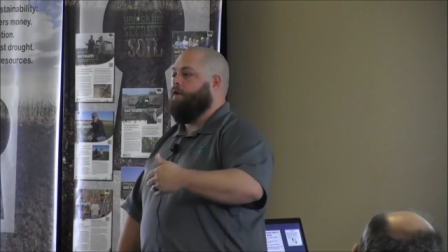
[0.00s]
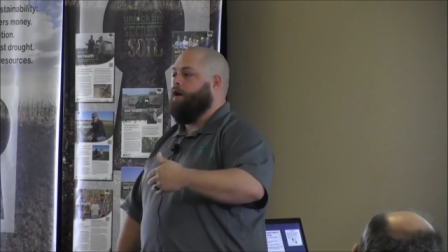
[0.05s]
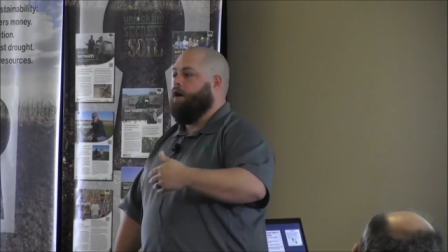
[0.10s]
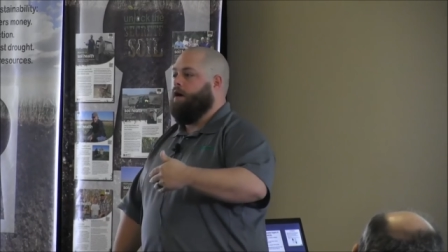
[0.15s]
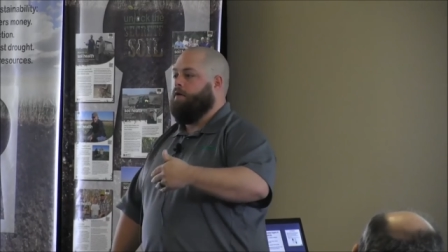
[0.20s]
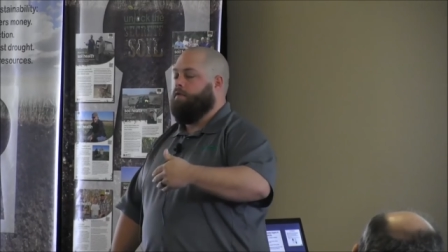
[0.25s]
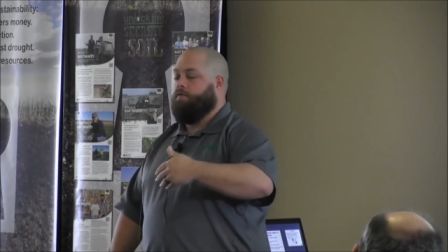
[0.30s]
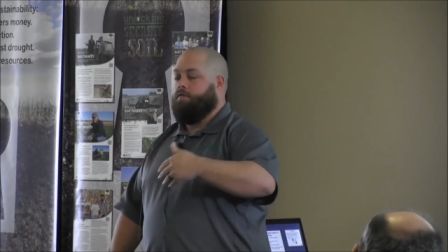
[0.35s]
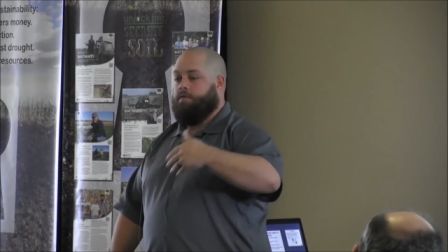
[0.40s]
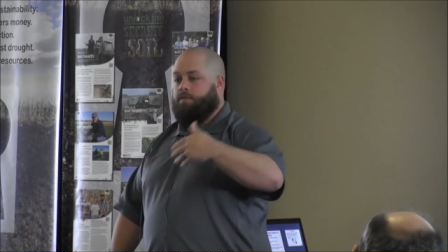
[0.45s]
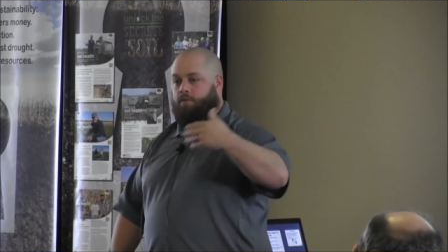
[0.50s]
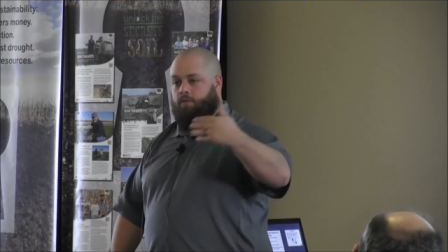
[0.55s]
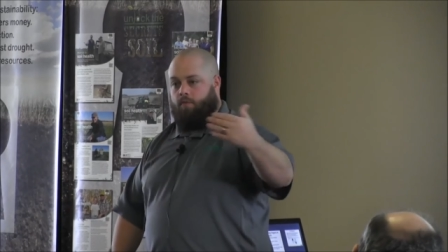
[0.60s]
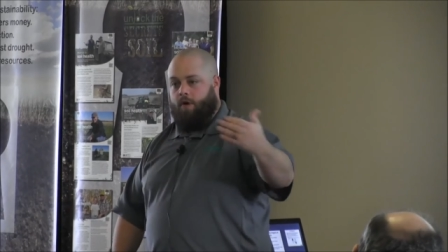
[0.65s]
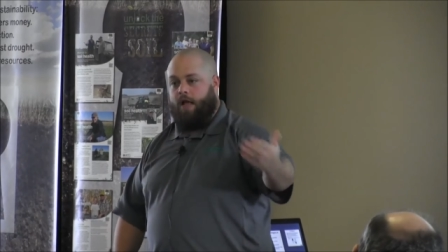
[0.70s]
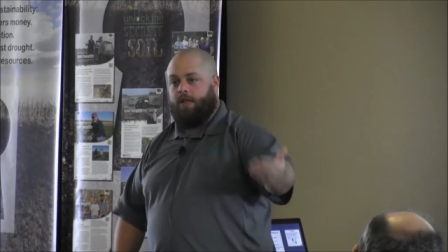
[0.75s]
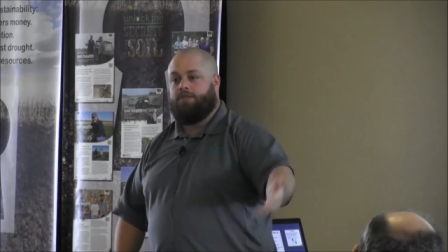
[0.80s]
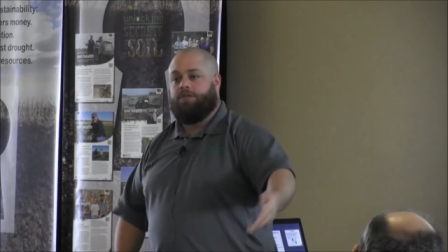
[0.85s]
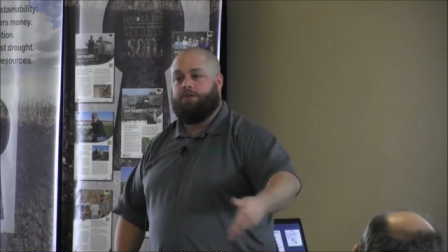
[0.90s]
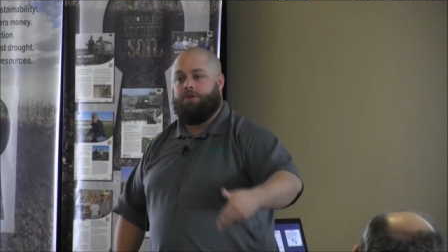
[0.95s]
of
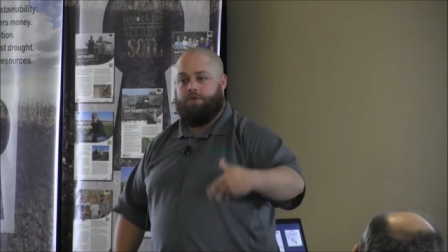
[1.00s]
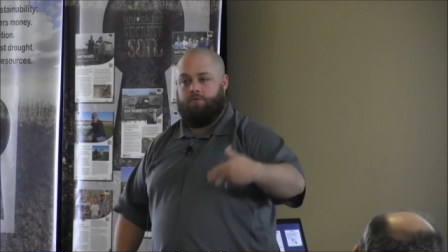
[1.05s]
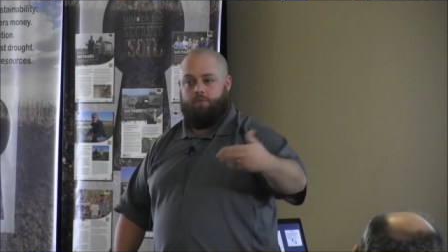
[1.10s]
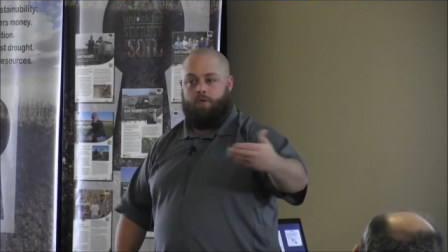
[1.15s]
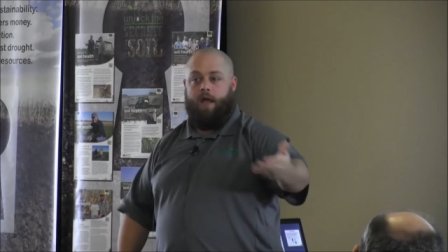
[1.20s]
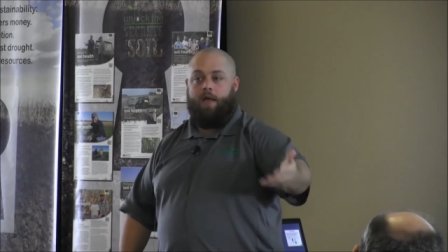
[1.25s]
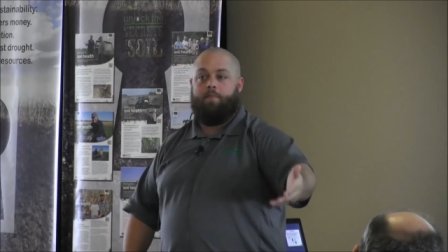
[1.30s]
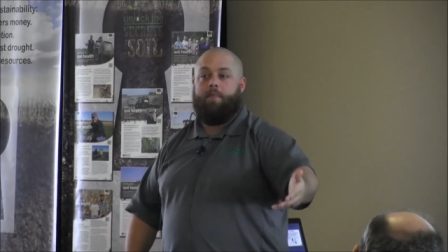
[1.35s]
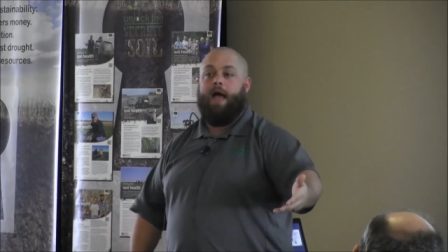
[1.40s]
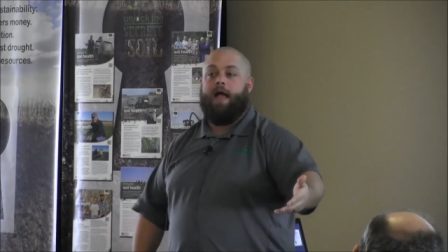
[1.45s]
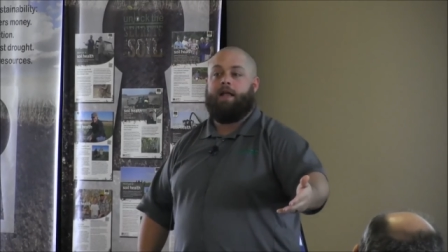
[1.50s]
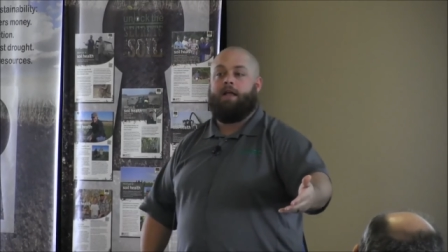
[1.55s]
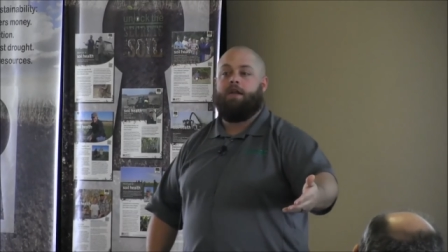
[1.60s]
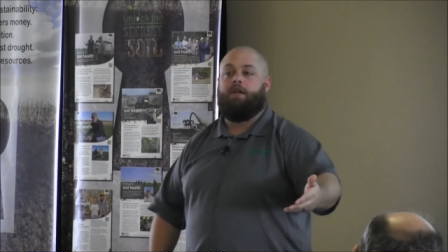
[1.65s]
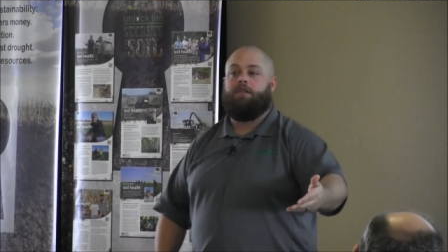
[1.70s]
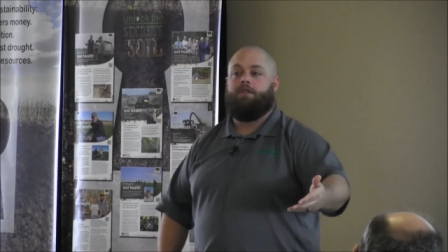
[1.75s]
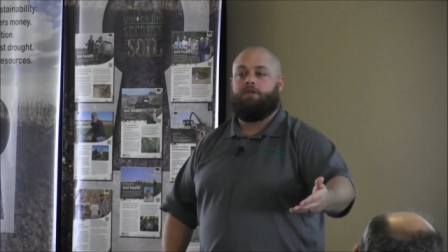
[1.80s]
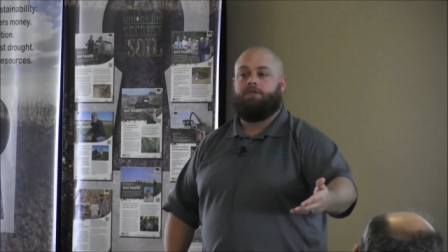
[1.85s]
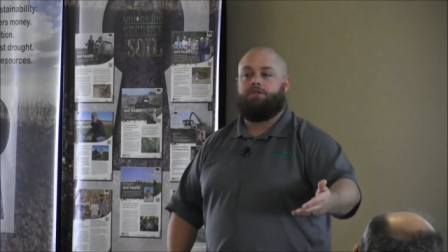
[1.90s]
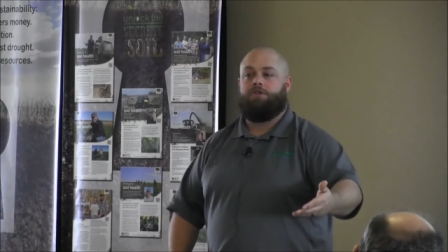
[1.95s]
residue right back into
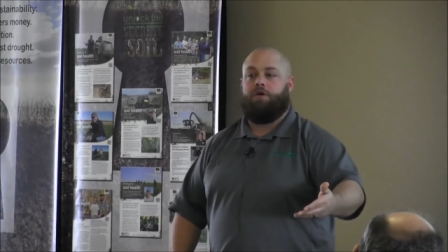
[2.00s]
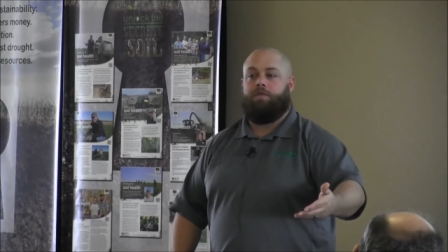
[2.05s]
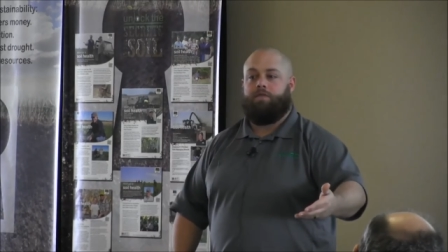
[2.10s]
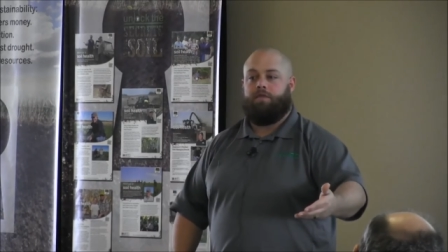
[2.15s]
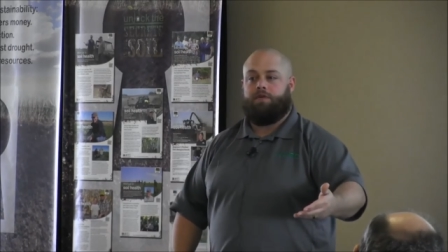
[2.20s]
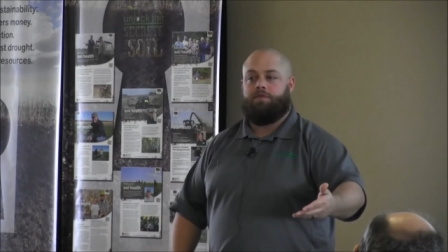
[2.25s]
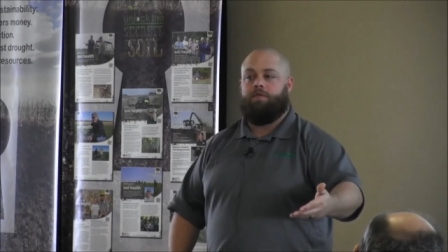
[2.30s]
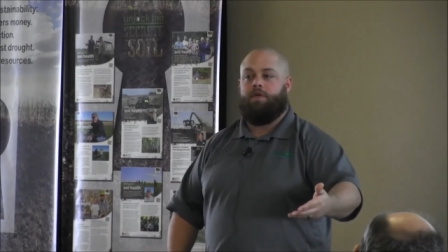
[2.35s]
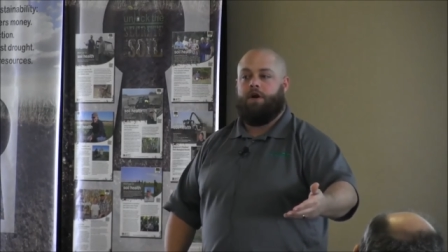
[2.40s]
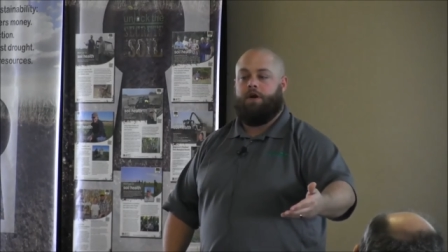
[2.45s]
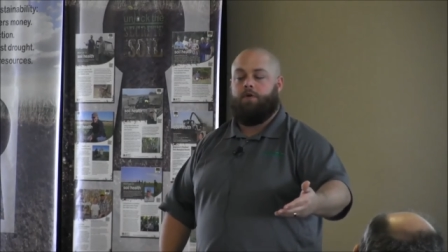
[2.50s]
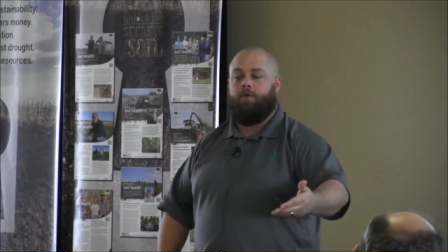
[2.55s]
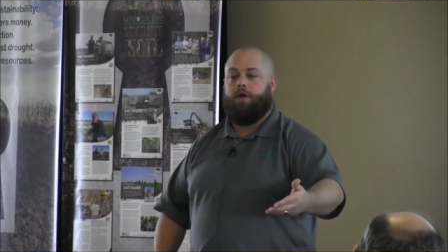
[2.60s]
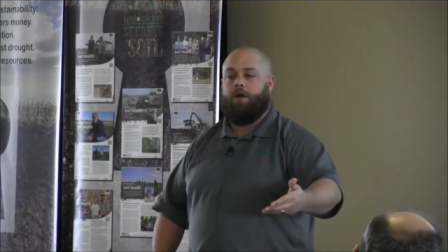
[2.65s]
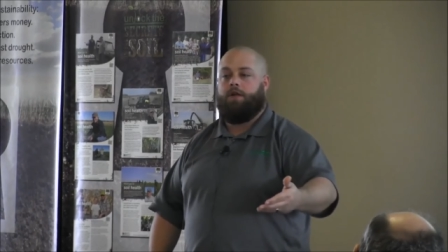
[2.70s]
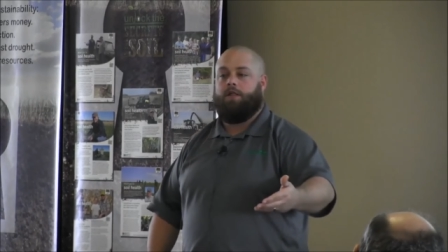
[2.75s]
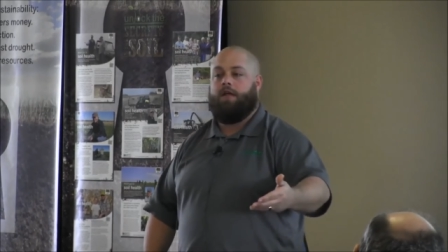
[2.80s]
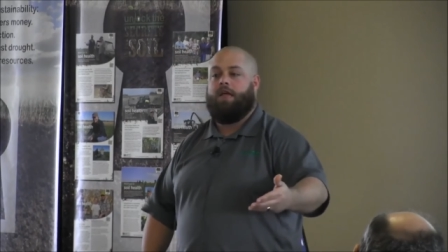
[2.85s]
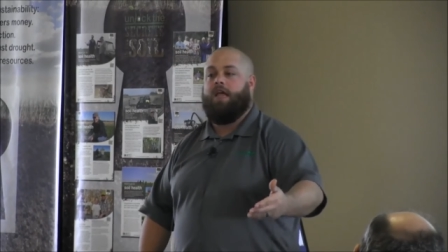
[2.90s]
the surface very quickly.